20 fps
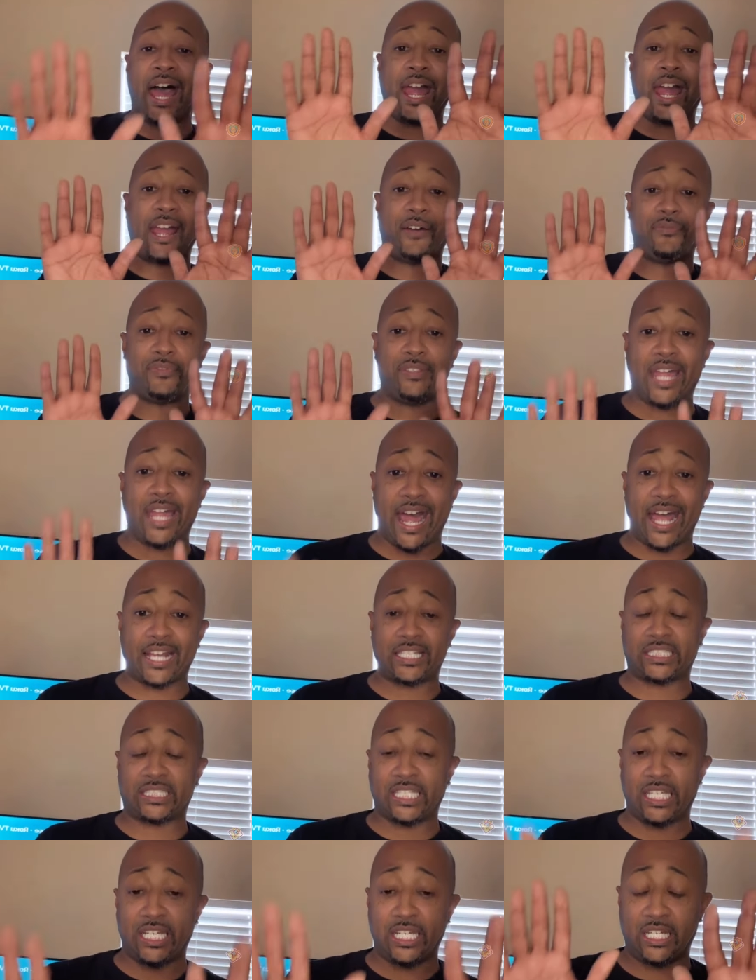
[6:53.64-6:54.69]
I have
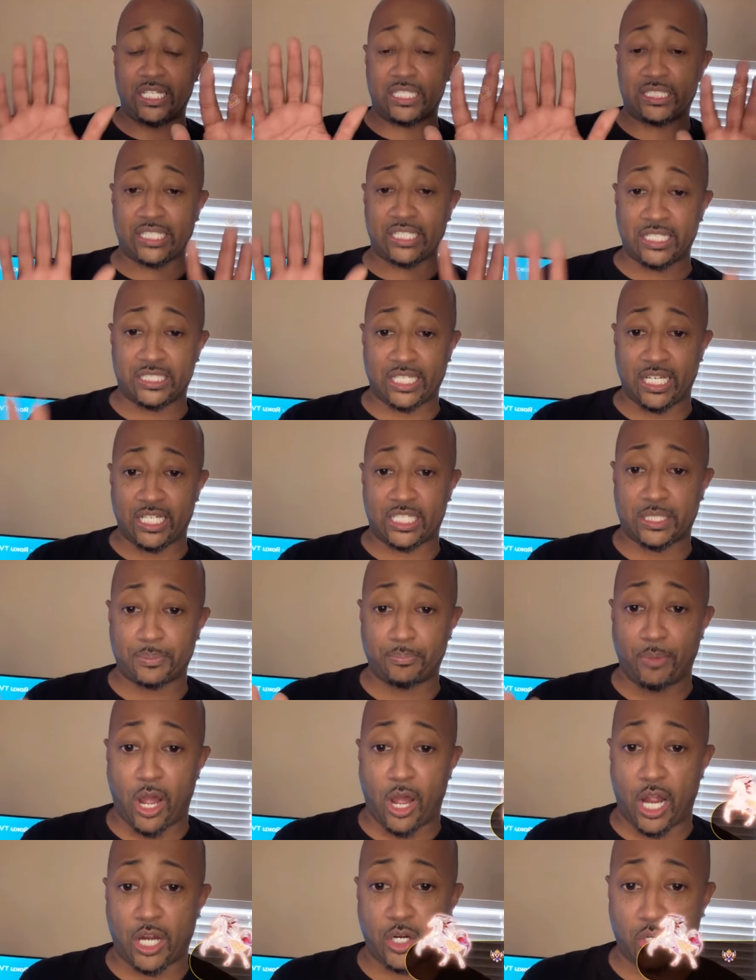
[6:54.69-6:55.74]
not seen such a
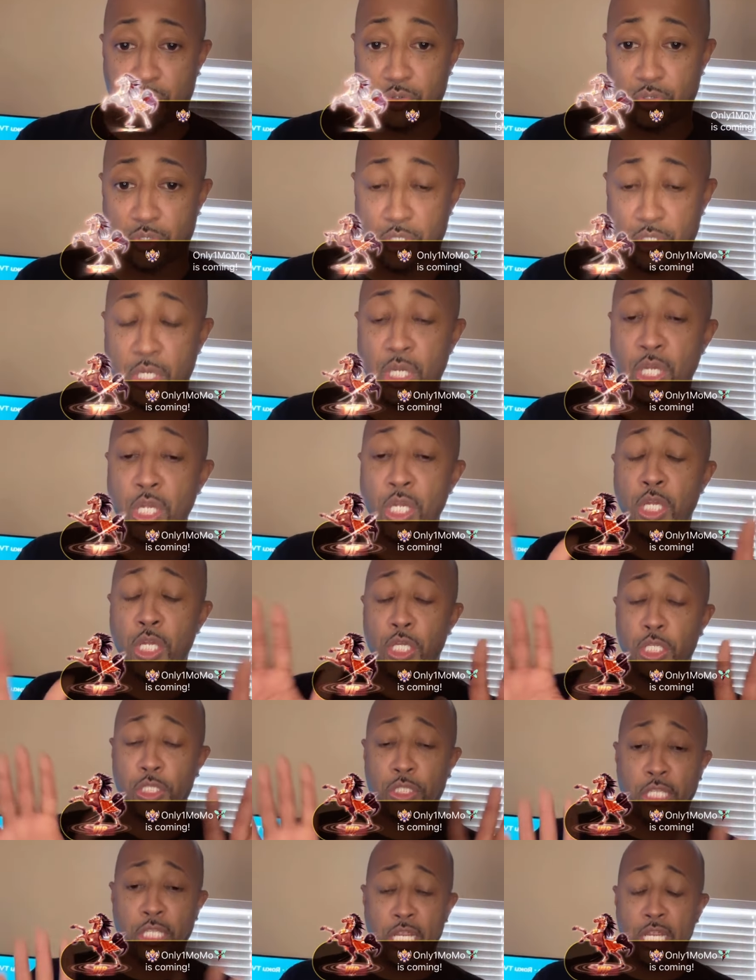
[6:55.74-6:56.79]
smart
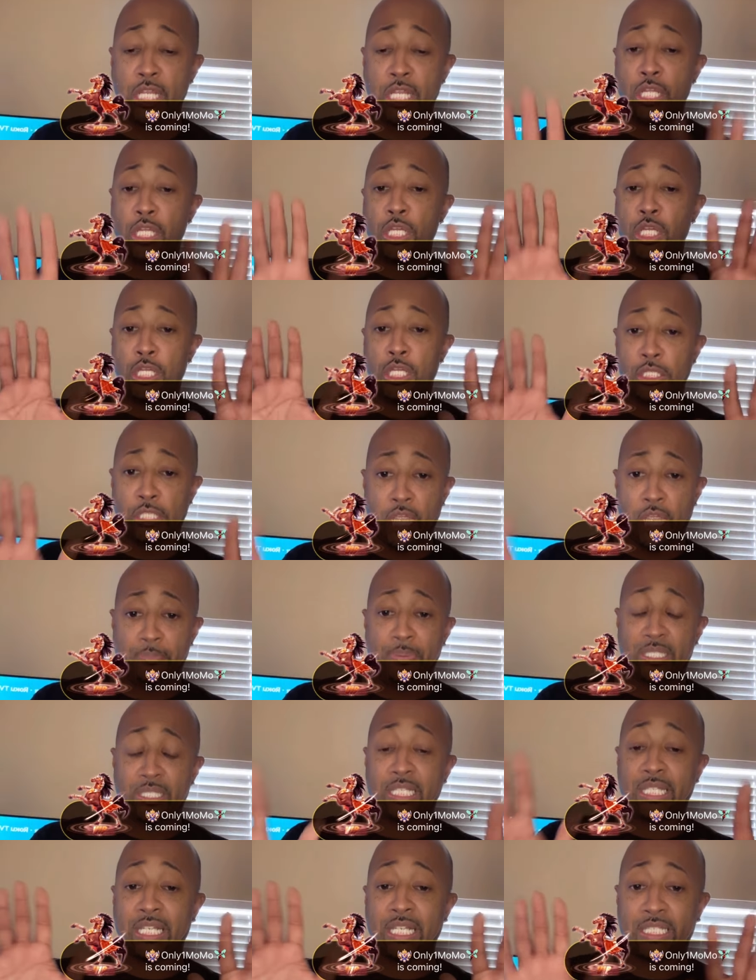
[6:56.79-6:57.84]
D
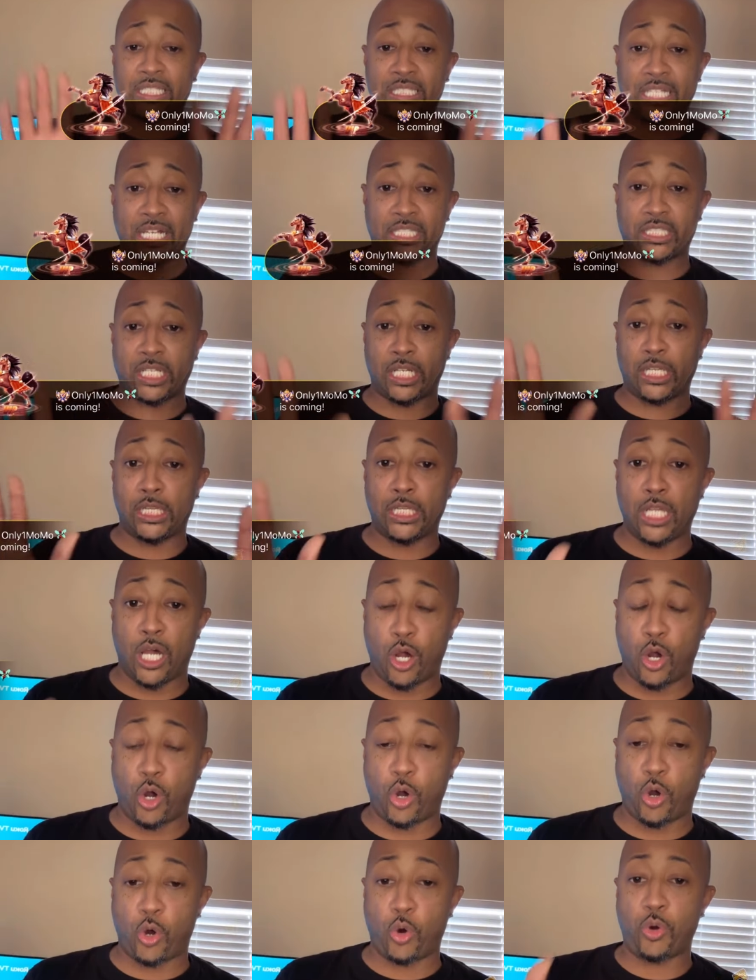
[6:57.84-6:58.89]
Deepest is such a
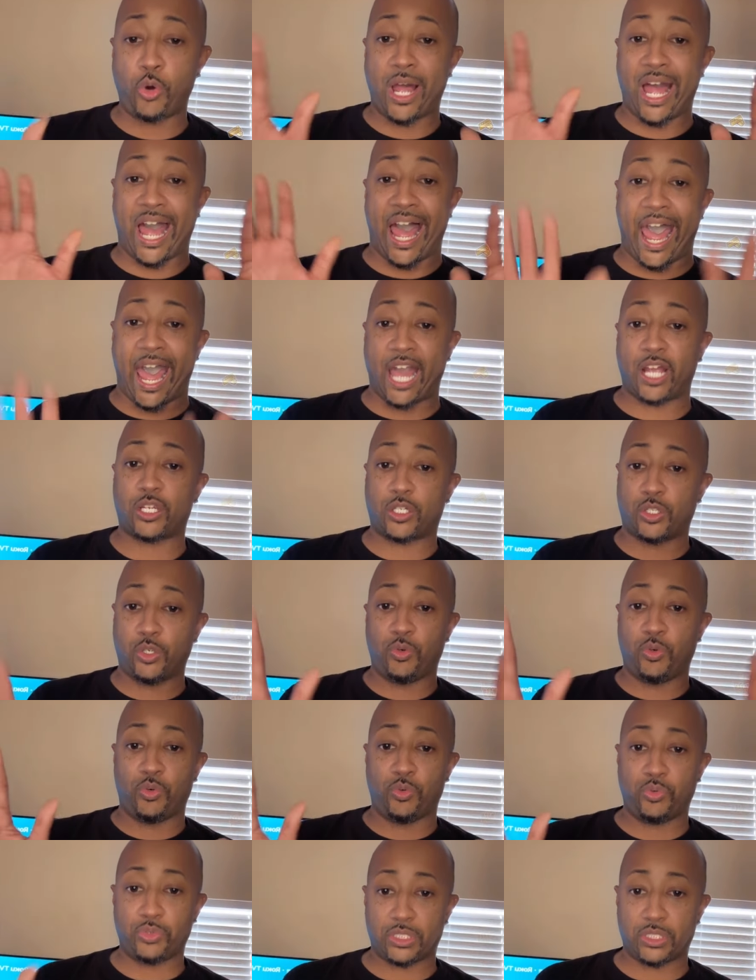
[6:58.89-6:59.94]
low high
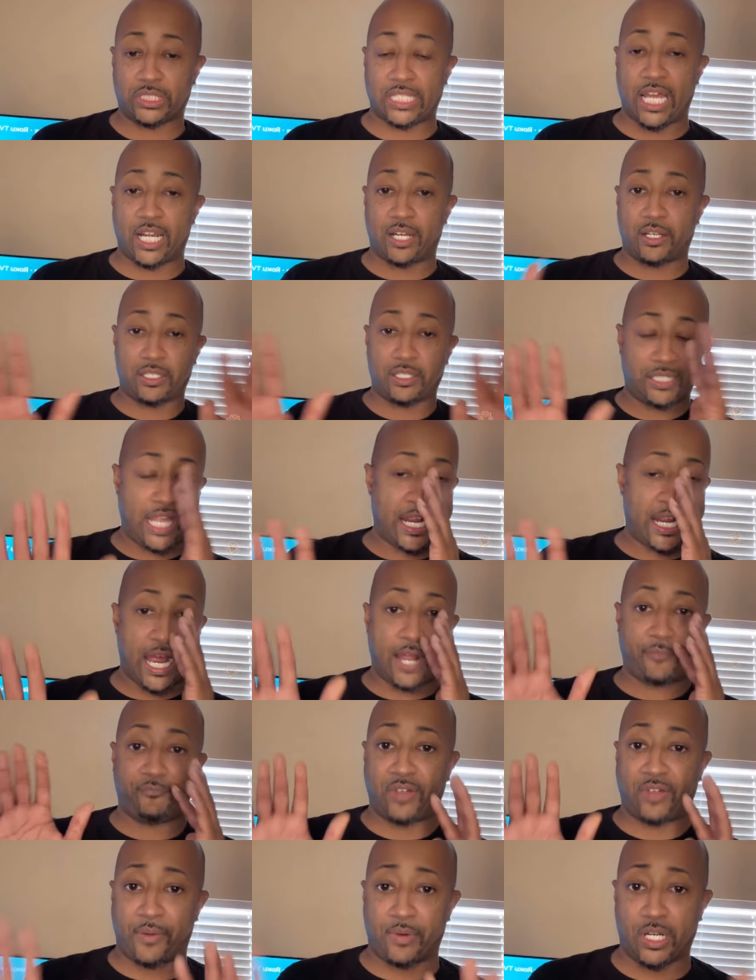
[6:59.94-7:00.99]
Q. Son, they
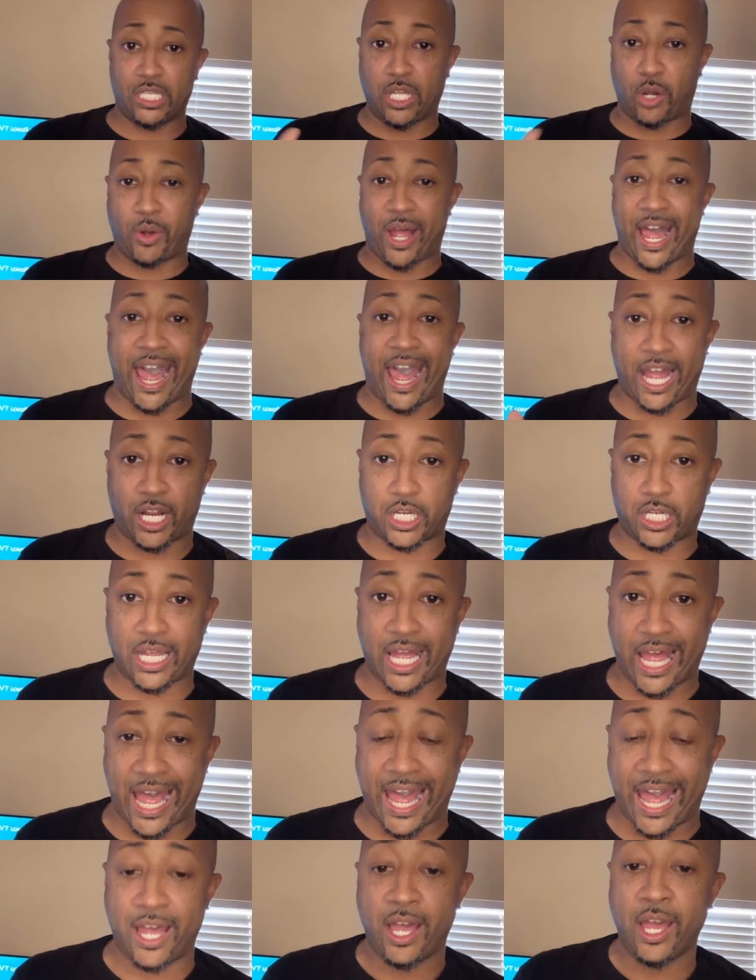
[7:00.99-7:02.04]
got very low high,
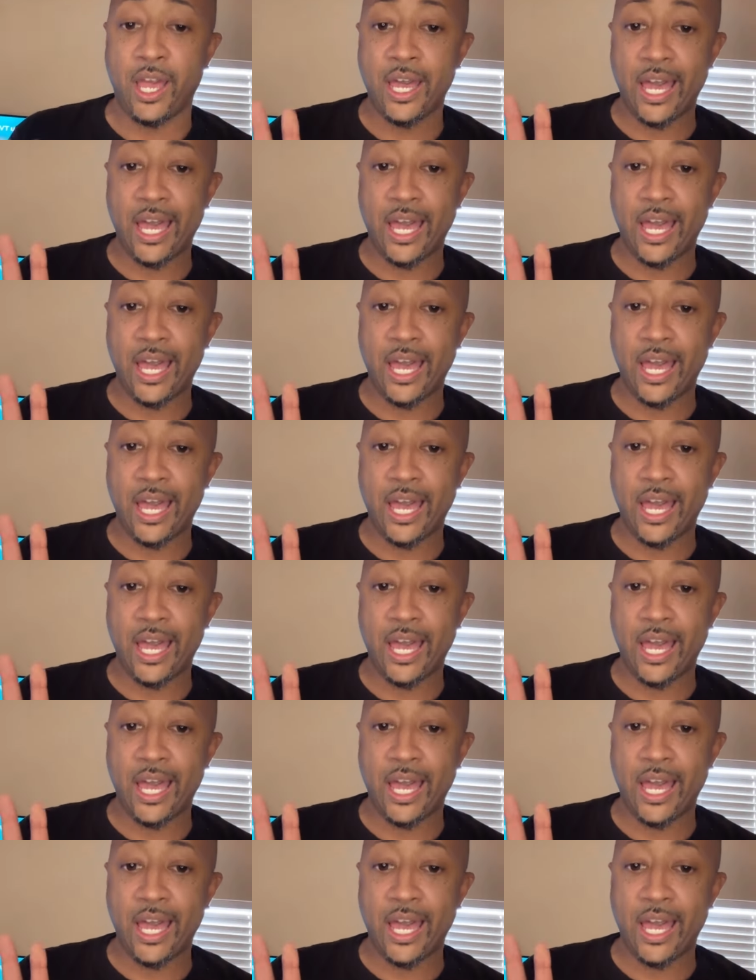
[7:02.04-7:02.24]
high